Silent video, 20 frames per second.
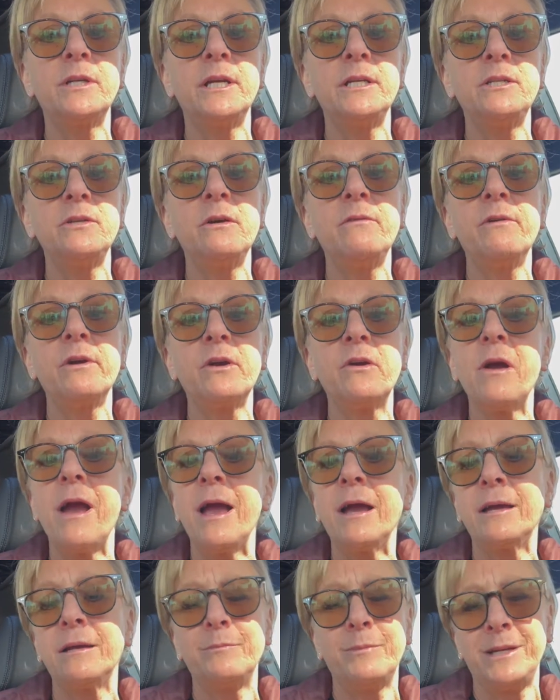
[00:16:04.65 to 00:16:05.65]
I do have a
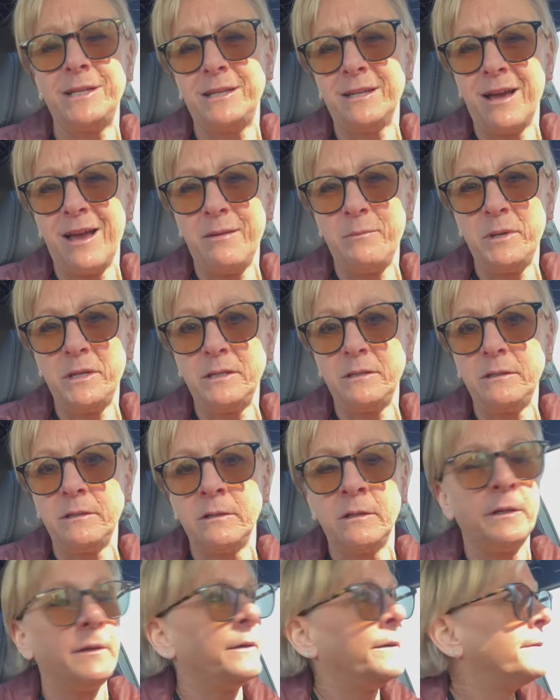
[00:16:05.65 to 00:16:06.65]
crack in my diamond,
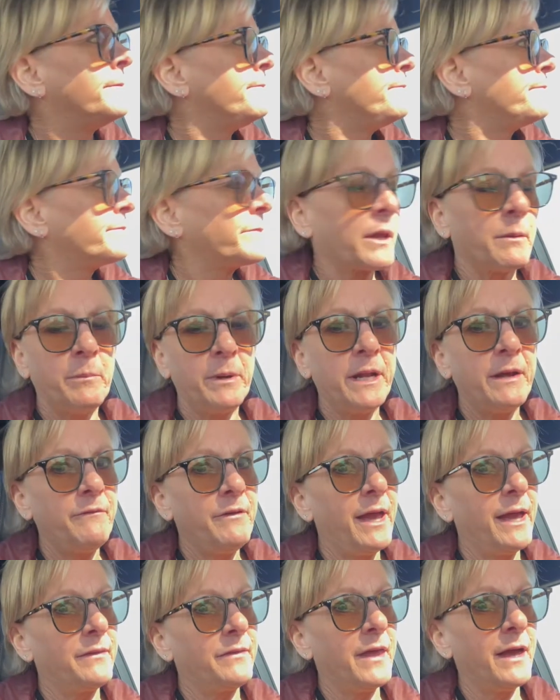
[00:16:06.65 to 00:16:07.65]
but I've
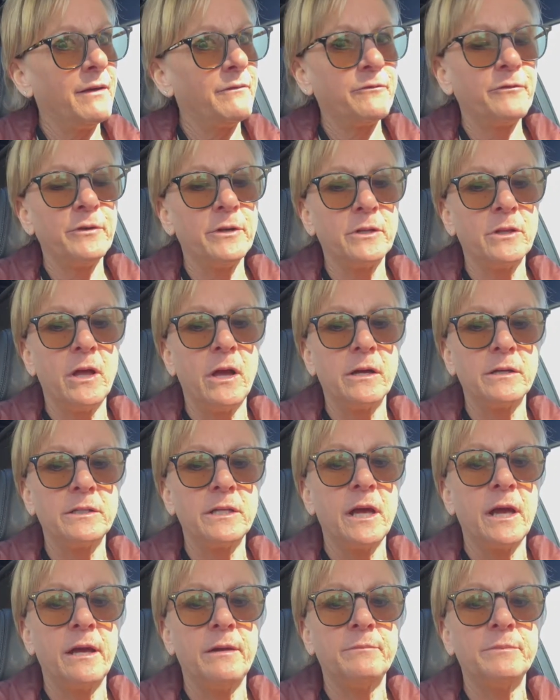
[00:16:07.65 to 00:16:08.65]
had that for a long
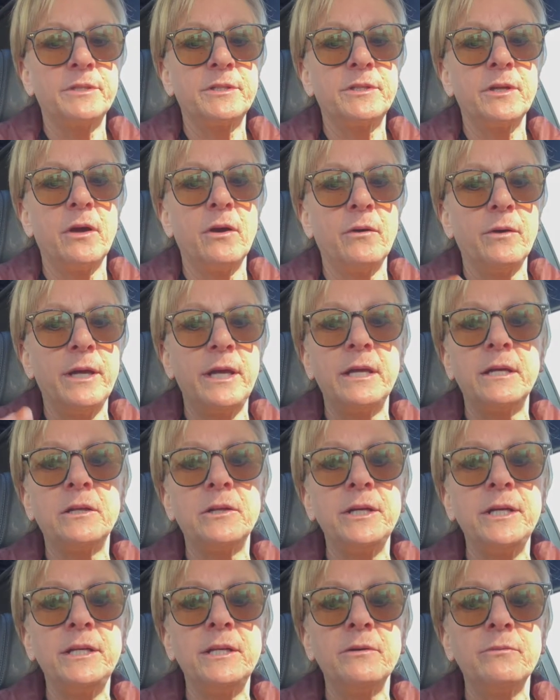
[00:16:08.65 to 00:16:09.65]
time. So he
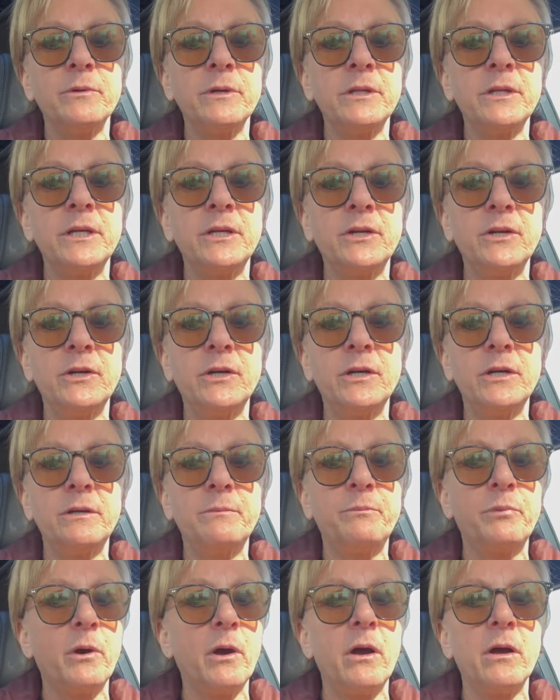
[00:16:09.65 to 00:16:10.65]
cleaned it really
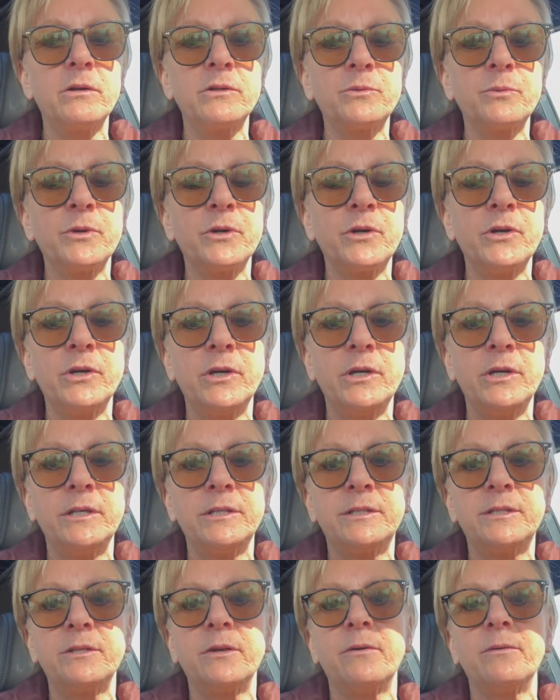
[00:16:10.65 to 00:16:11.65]
good, prongs were
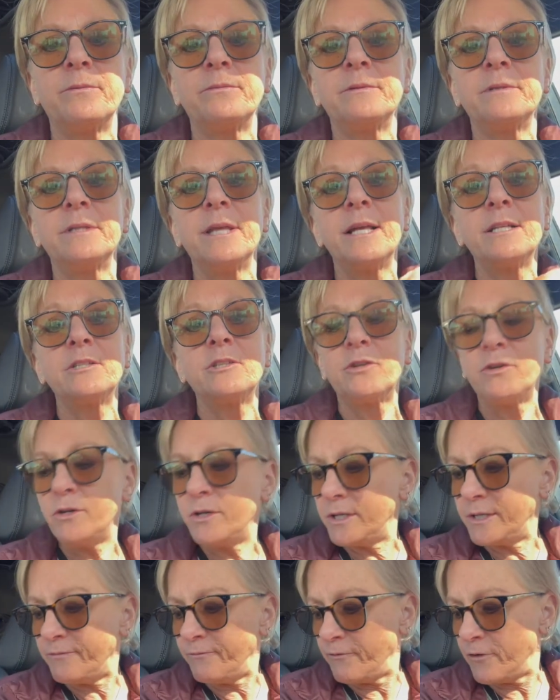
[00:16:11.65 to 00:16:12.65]
good, so that's
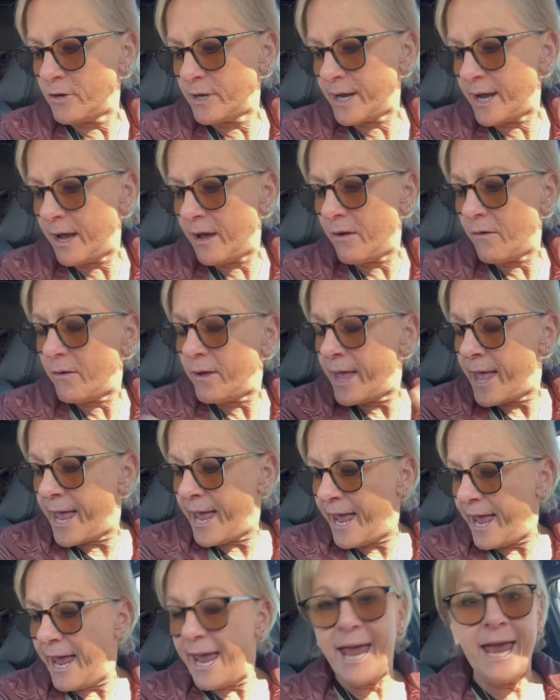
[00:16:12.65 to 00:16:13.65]
good for now.
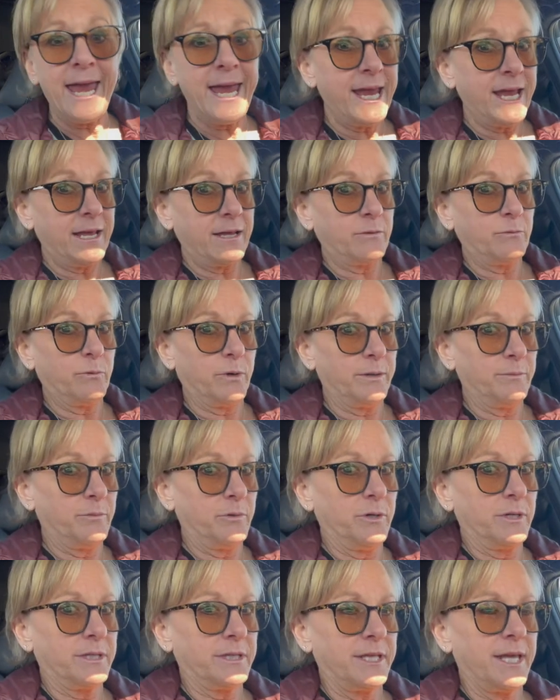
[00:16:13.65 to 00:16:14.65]
And one
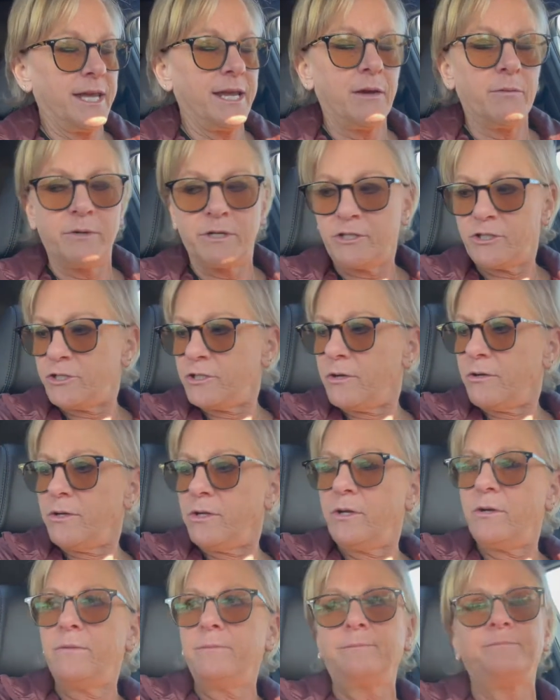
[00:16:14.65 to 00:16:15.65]
more thing I want to show
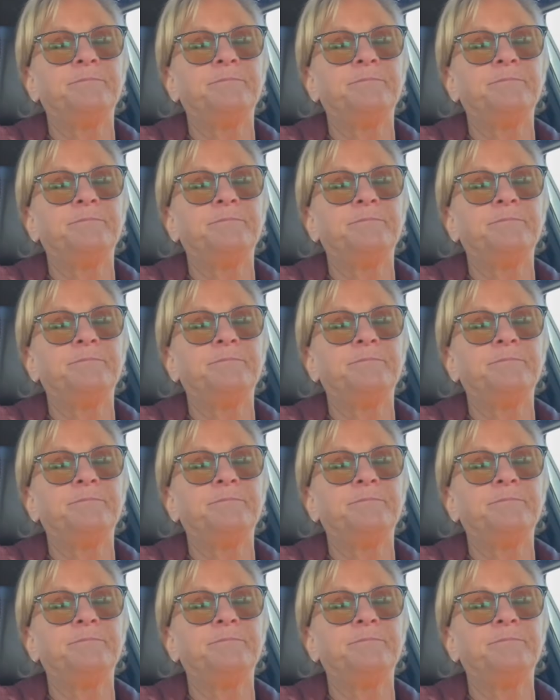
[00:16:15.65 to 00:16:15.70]
you.